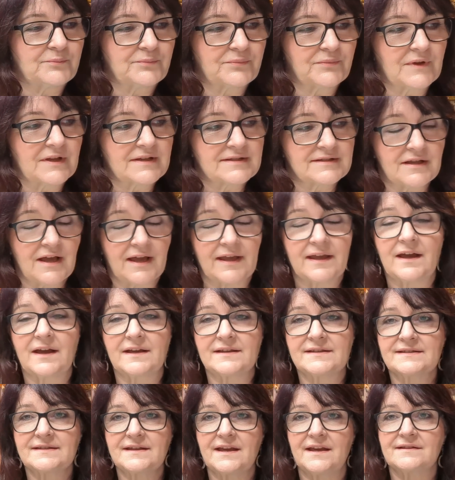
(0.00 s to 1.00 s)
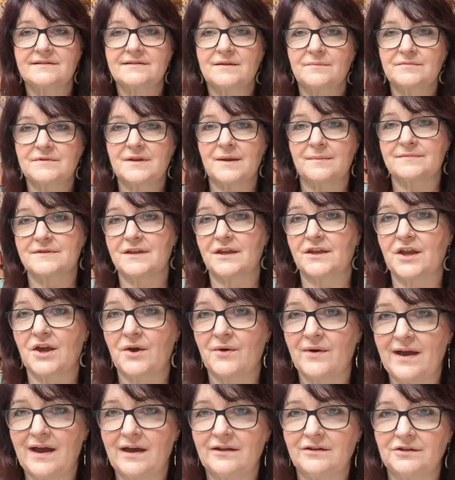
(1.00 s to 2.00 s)
It's like I said, sometimes I go
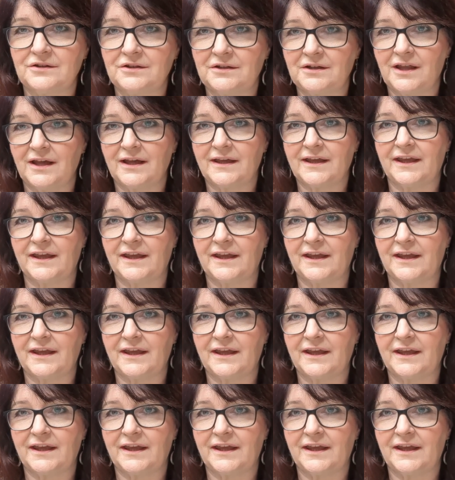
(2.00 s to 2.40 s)
out and I look like